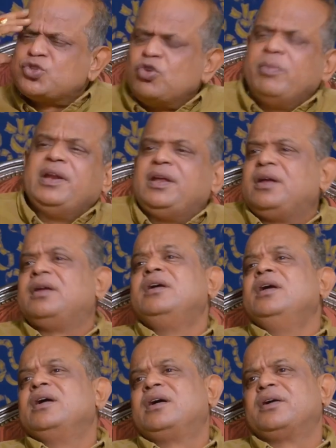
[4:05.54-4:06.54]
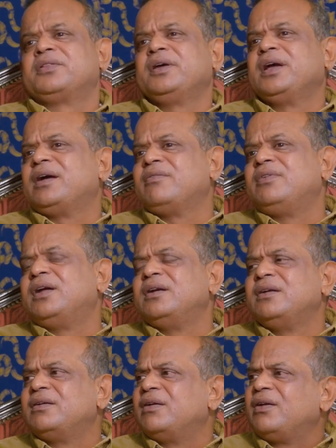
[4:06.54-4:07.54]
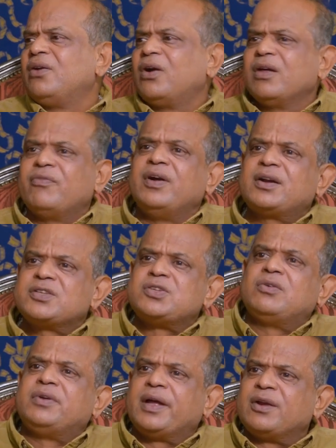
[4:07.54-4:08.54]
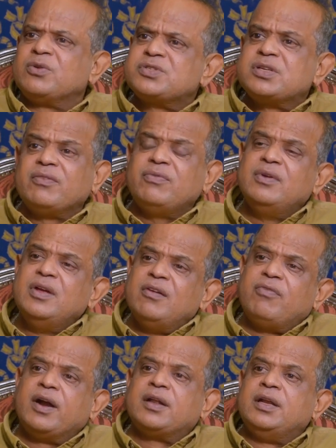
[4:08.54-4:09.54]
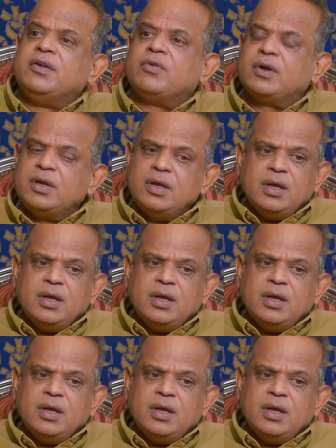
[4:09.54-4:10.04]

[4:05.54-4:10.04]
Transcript: so many. Karthik, I have done a lot of ultrasound diagnosis of fatty liver.